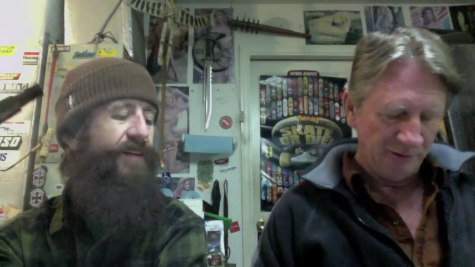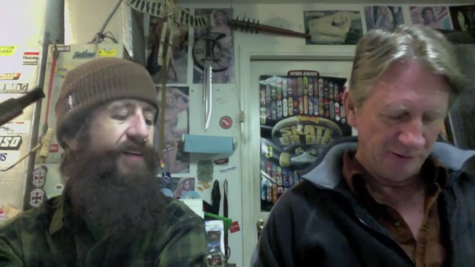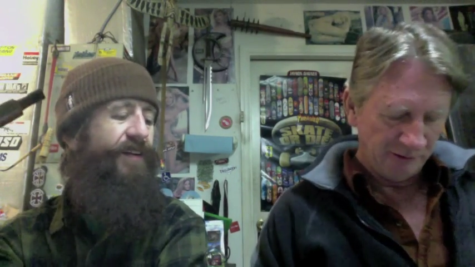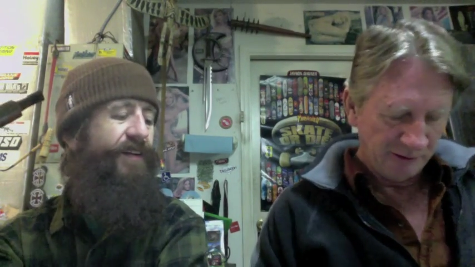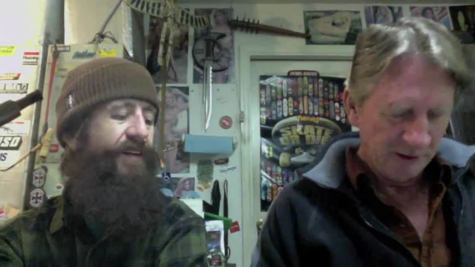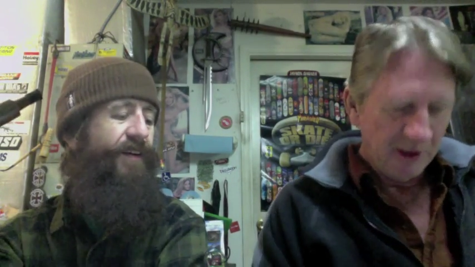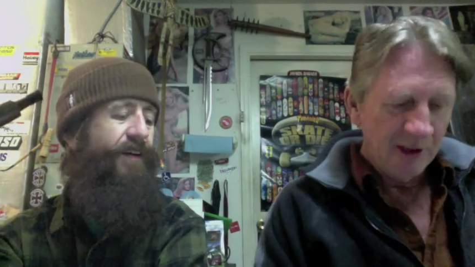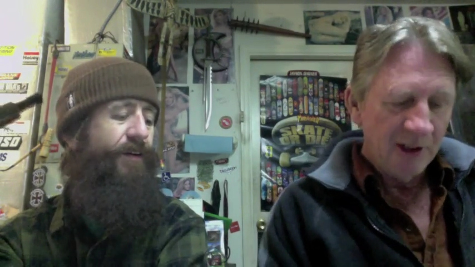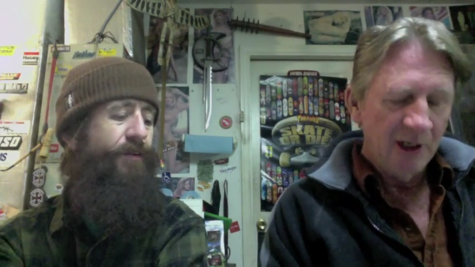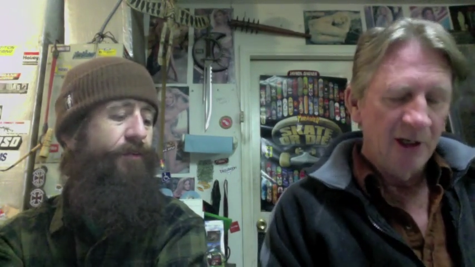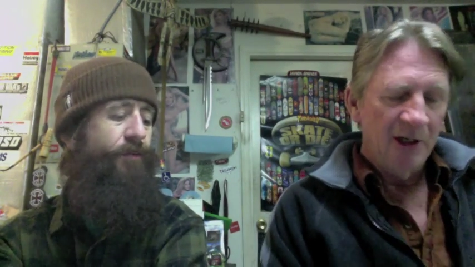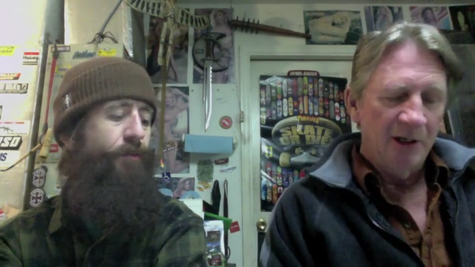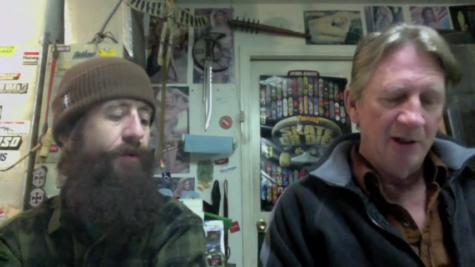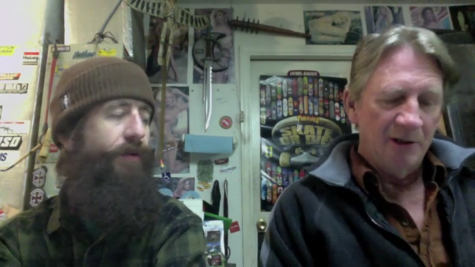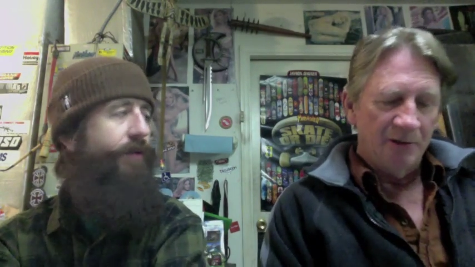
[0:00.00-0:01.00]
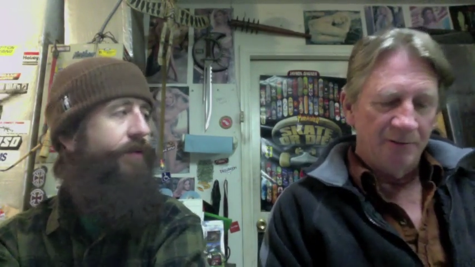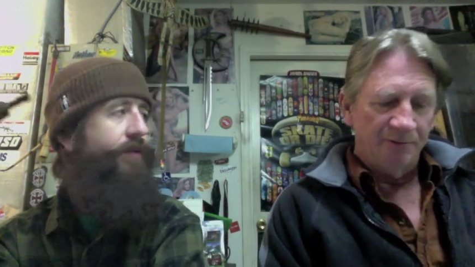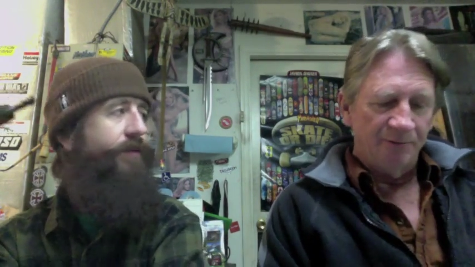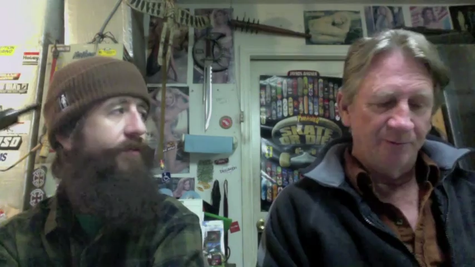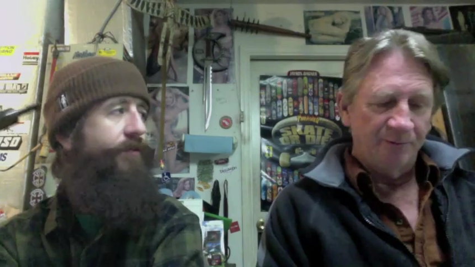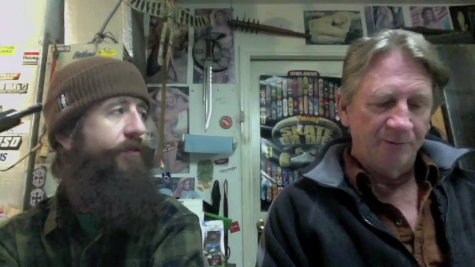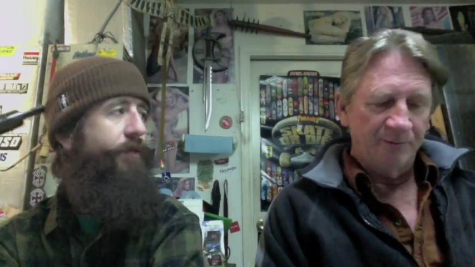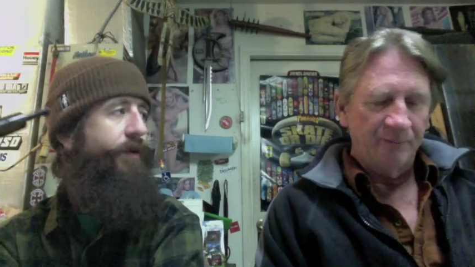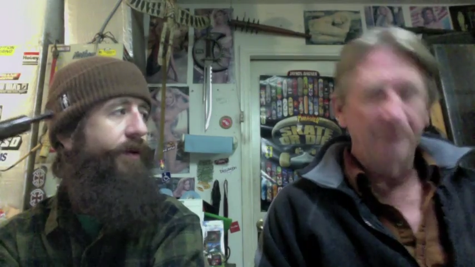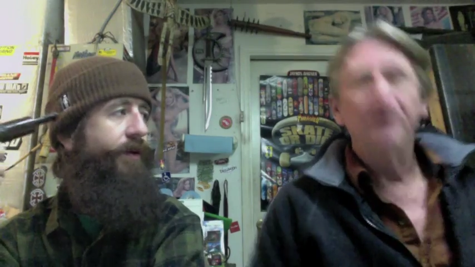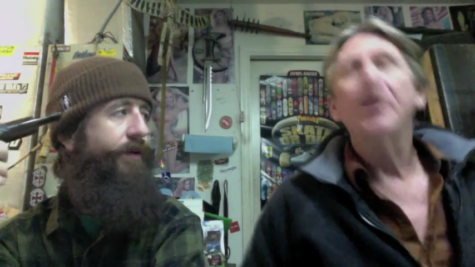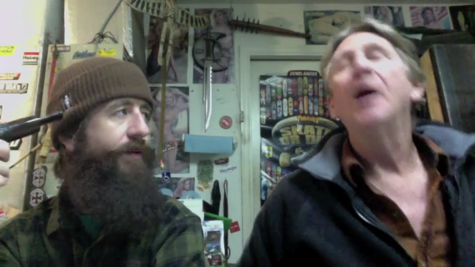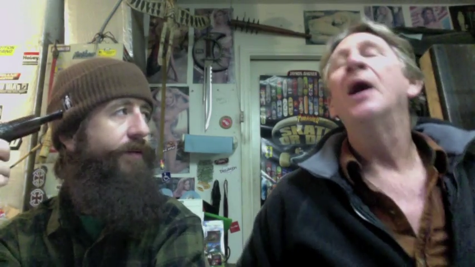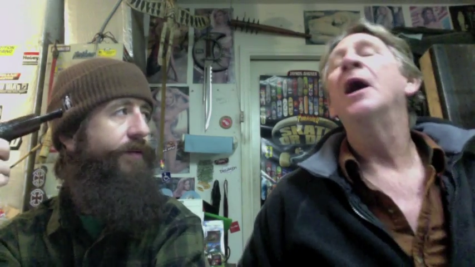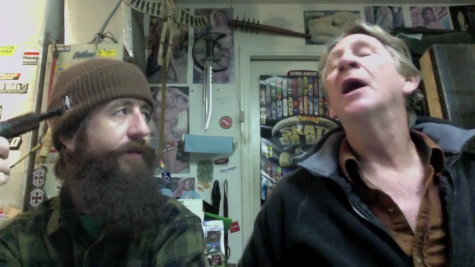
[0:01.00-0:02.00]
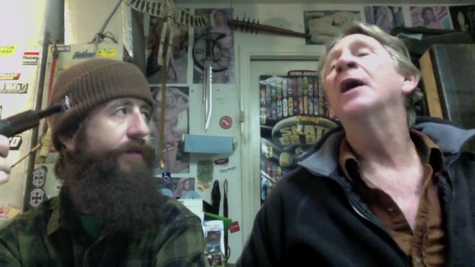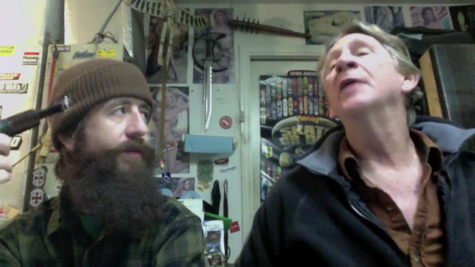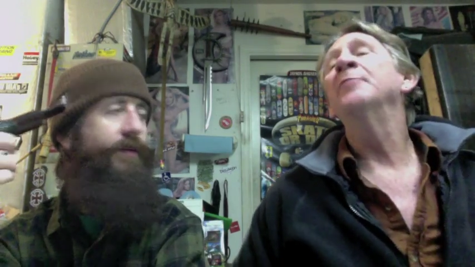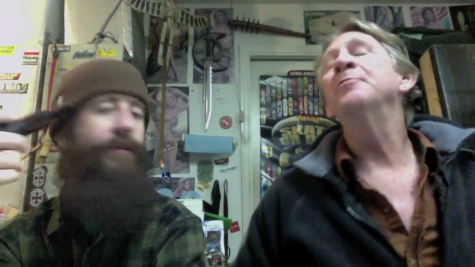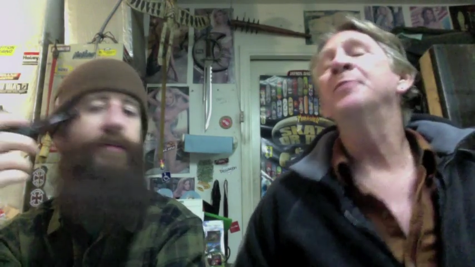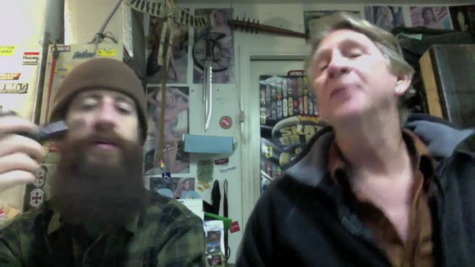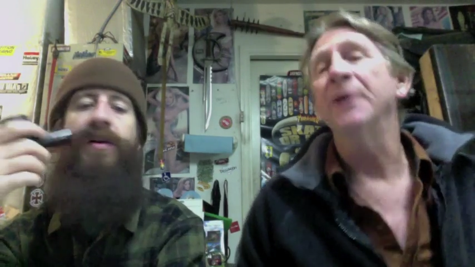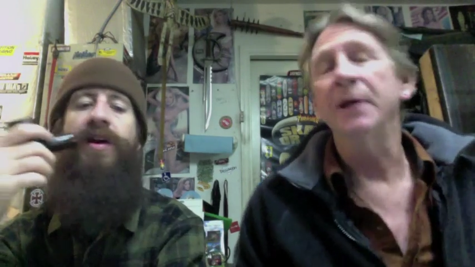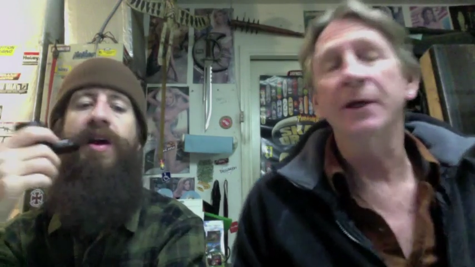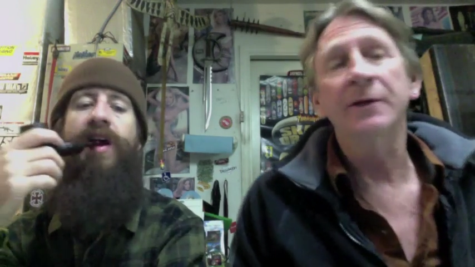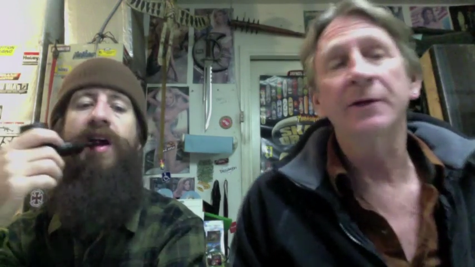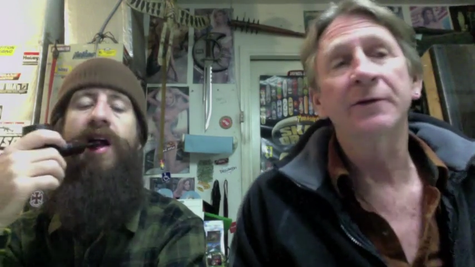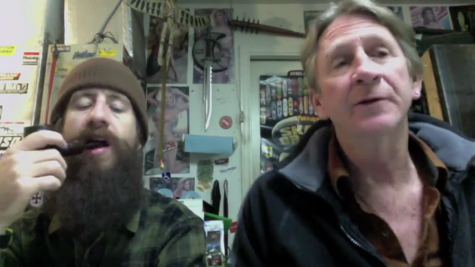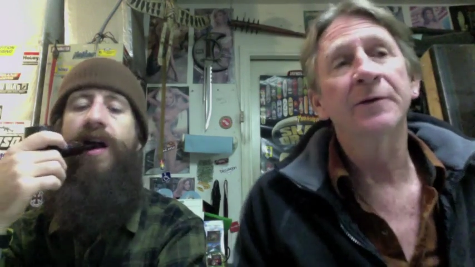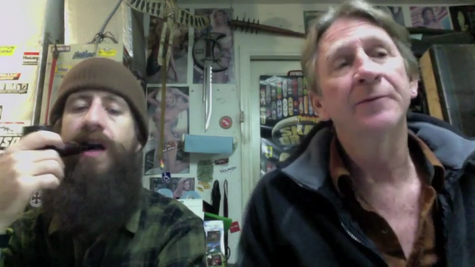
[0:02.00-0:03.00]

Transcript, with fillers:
Speaker 1: All right, who's your winner? Who'd you pick? I picked